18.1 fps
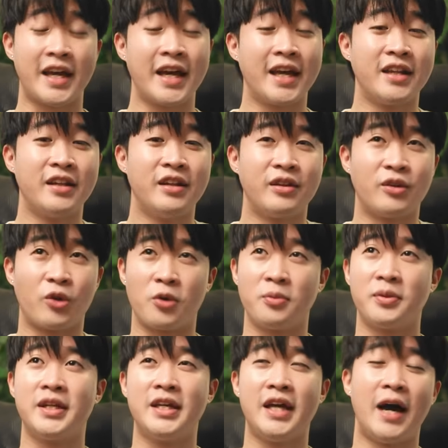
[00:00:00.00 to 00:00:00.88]
Again,
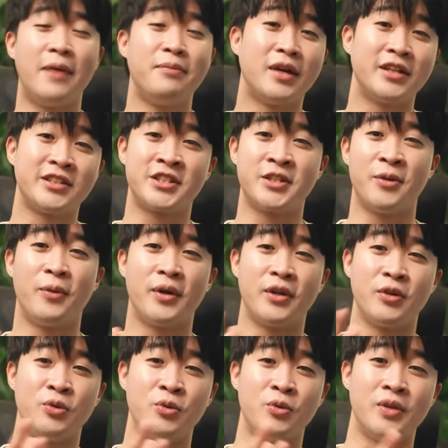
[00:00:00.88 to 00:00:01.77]
normally I'm not
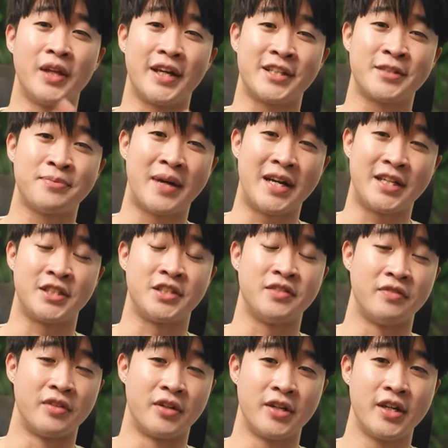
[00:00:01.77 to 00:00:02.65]
someone who likes
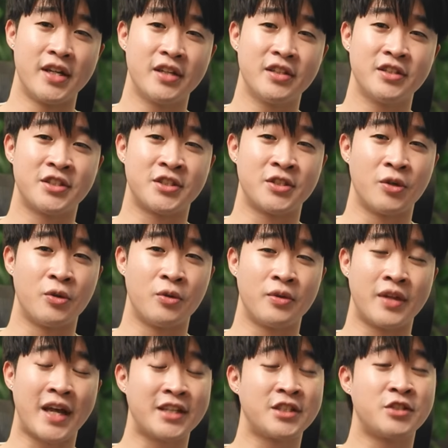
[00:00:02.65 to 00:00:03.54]
passive learning,
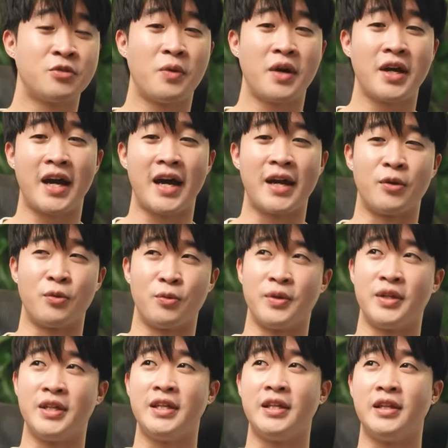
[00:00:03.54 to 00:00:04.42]
so that's why I
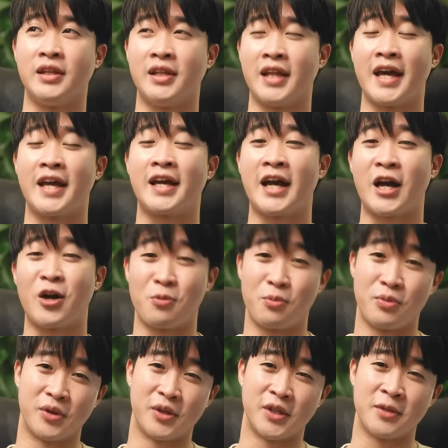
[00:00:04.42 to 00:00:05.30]
really like how
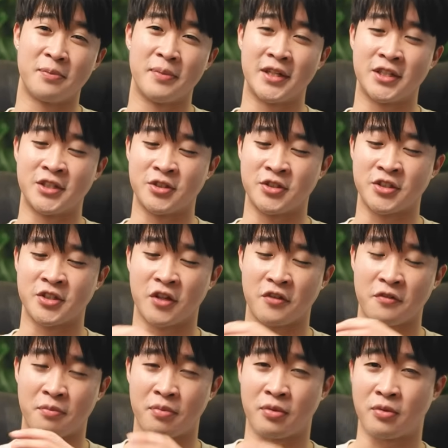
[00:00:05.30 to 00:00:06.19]
Brilliant makes you solve